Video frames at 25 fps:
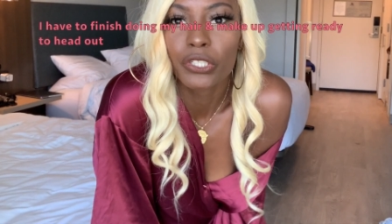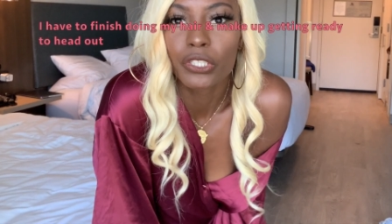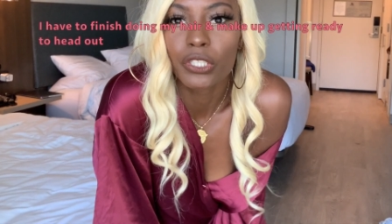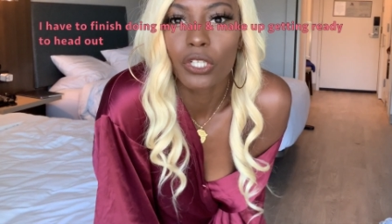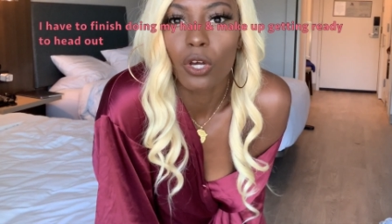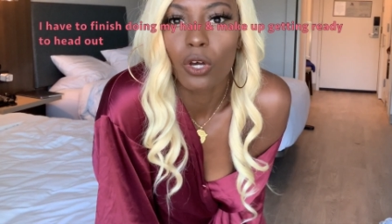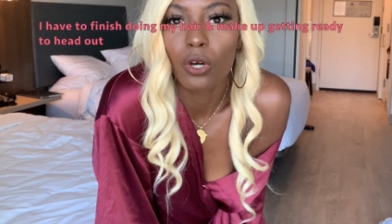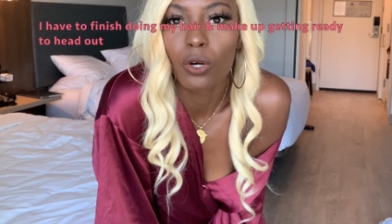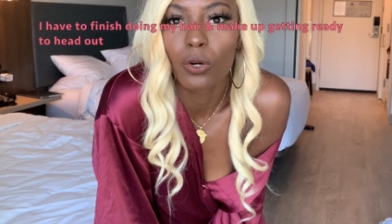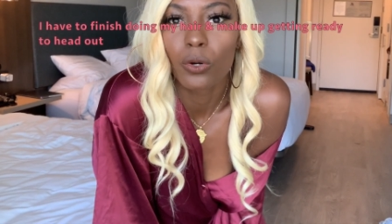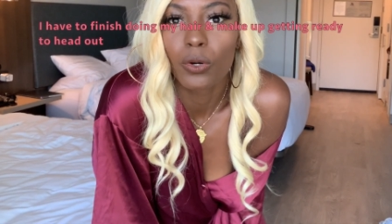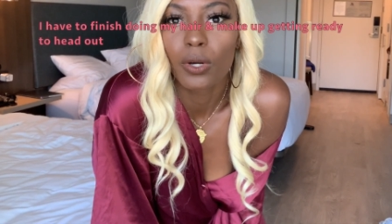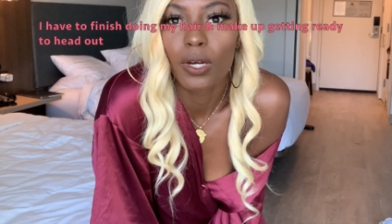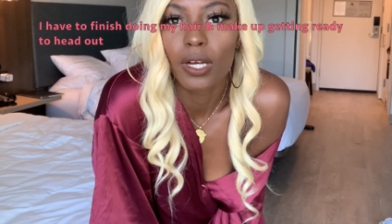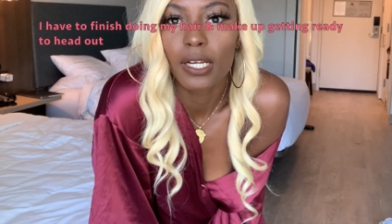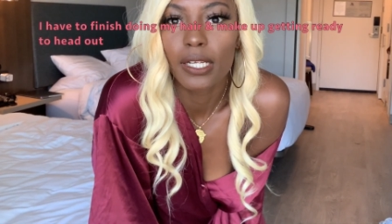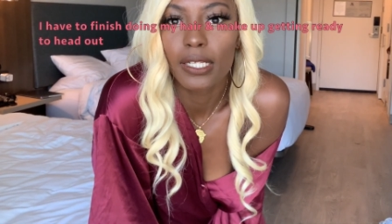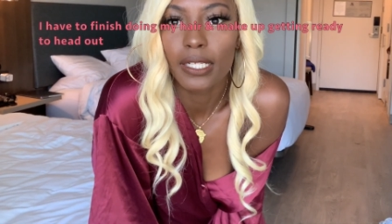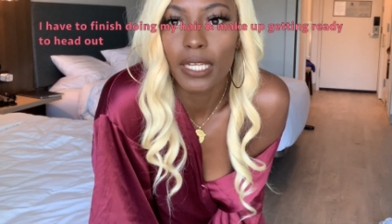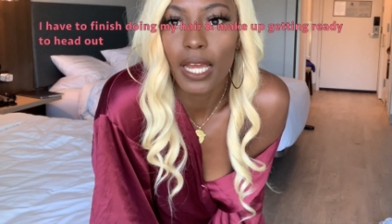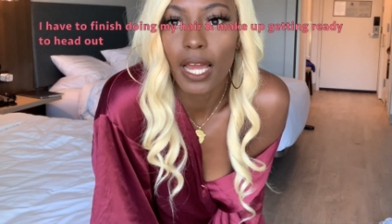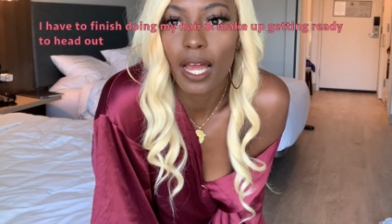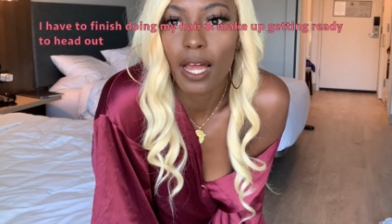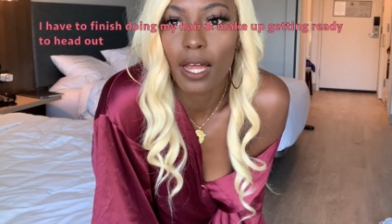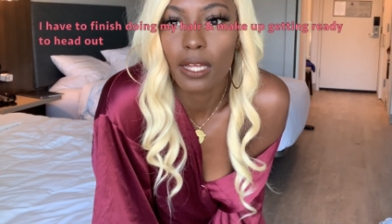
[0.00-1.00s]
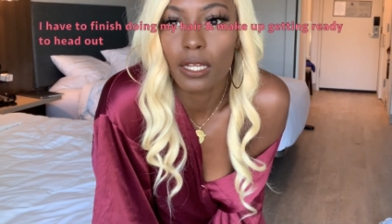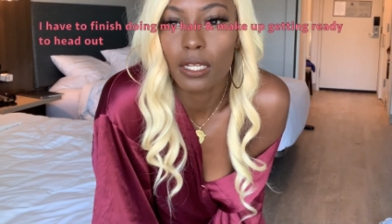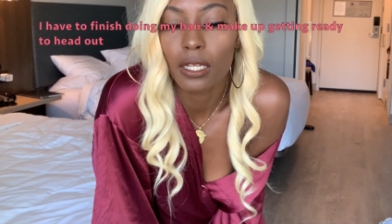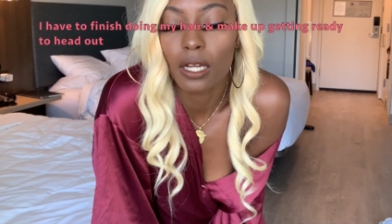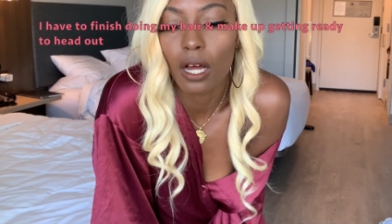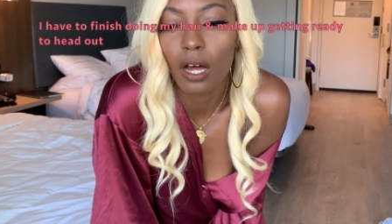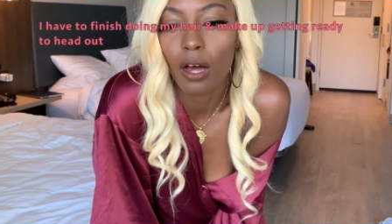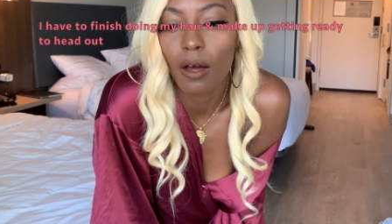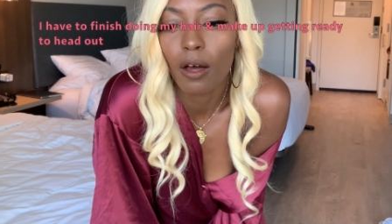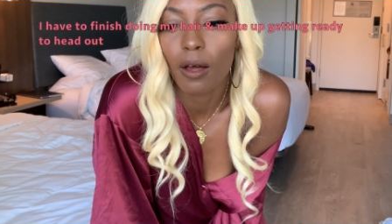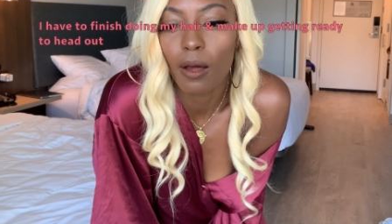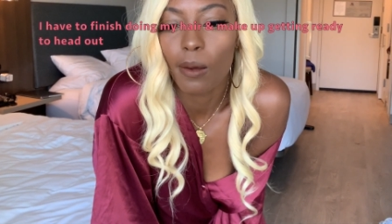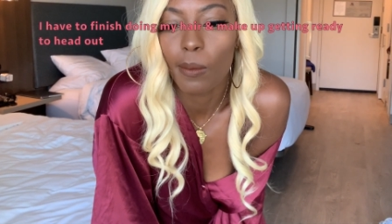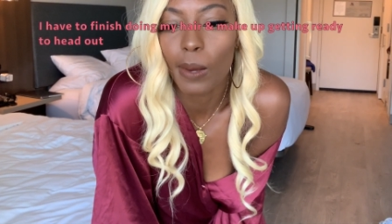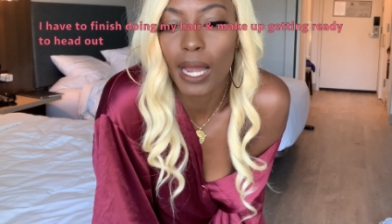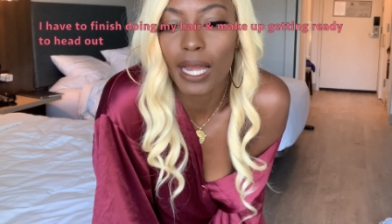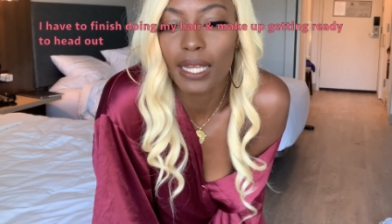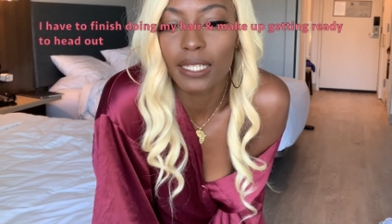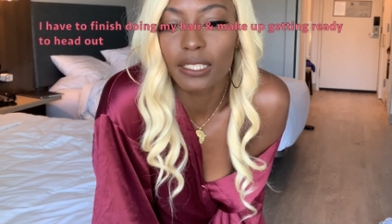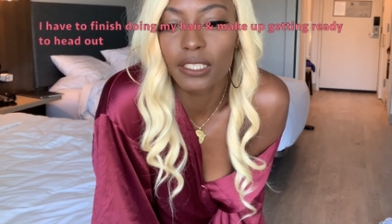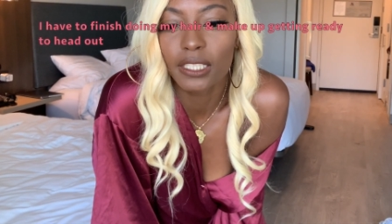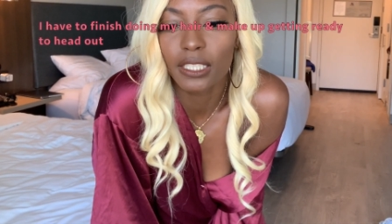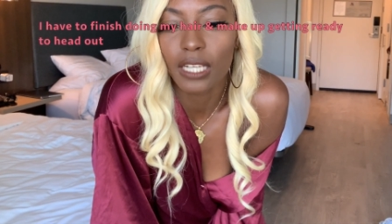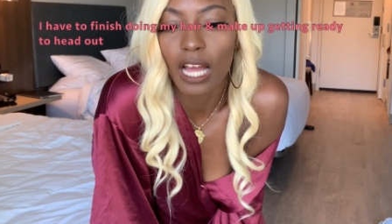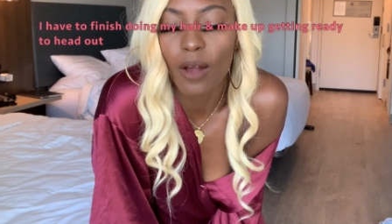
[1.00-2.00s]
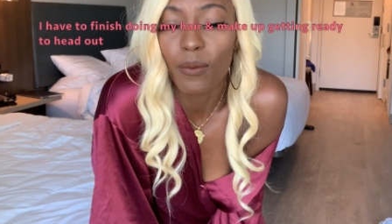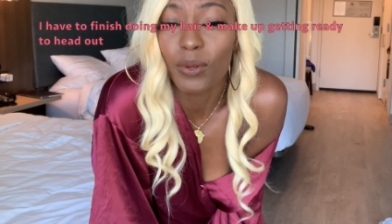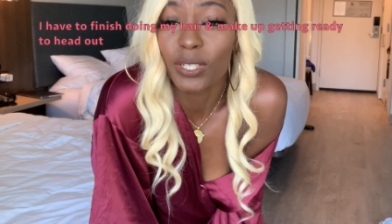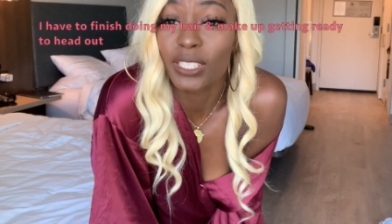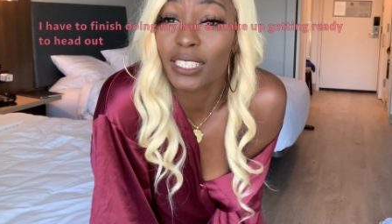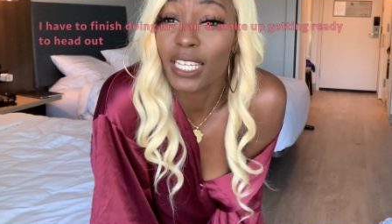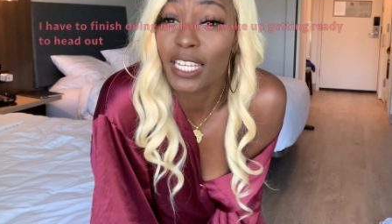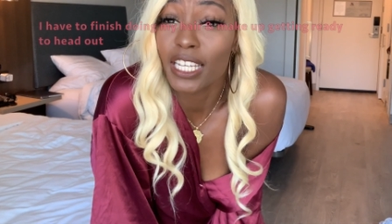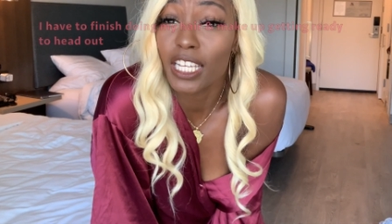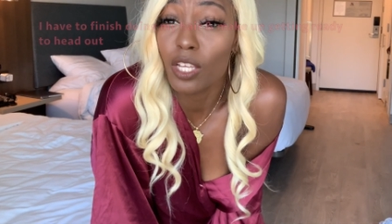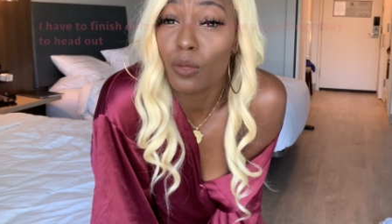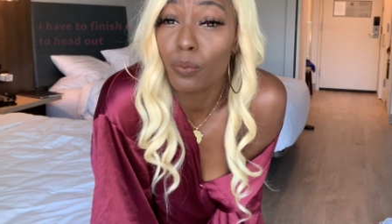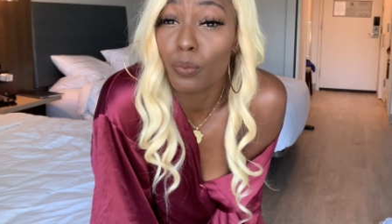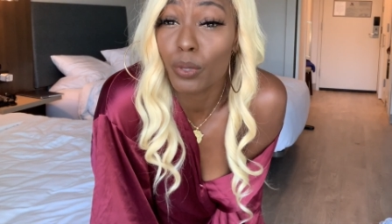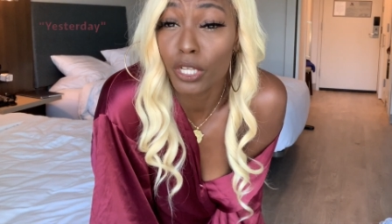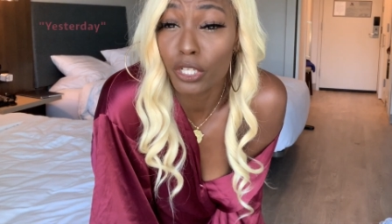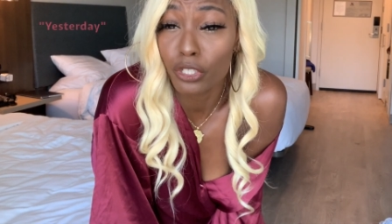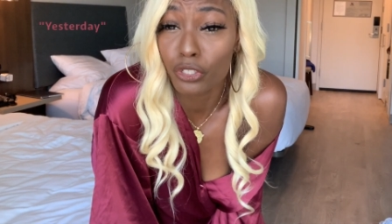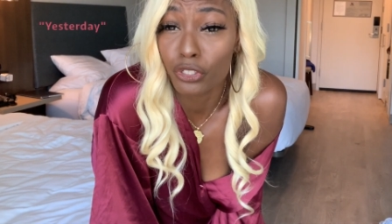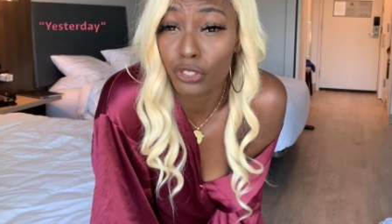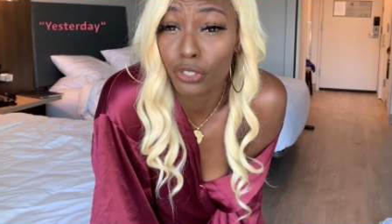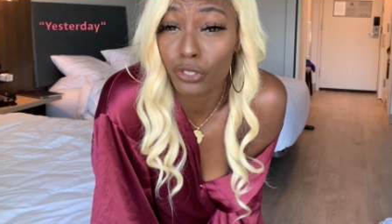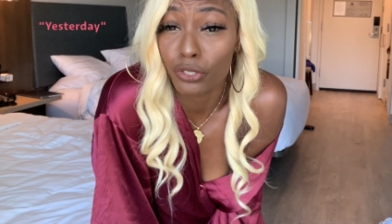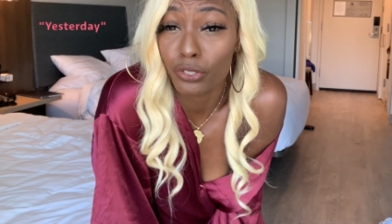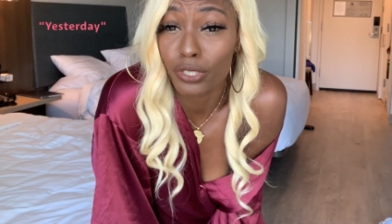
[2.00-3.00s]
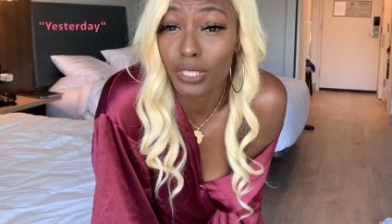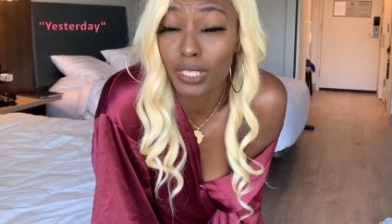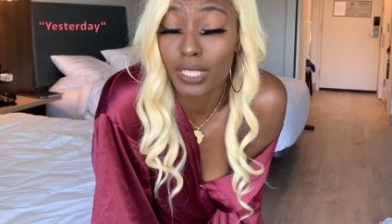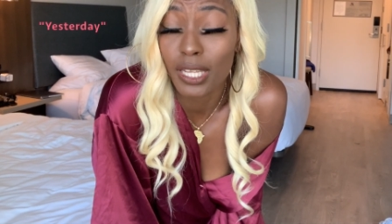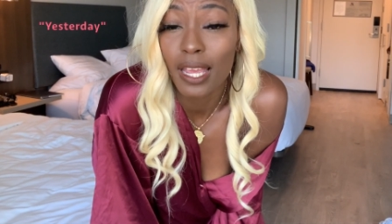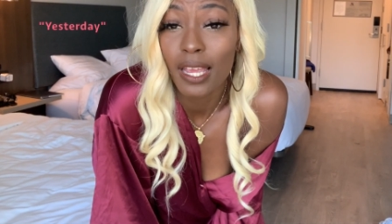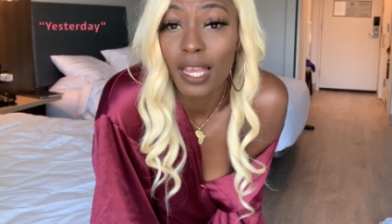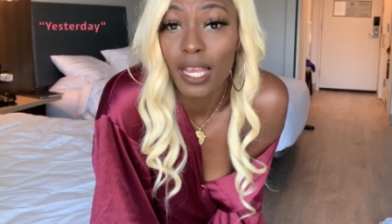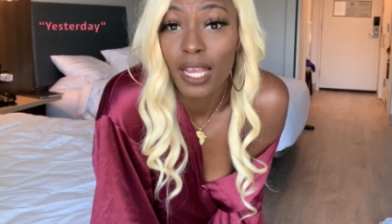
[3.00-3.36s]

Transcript: So, yeah, um, I, I was taking pictures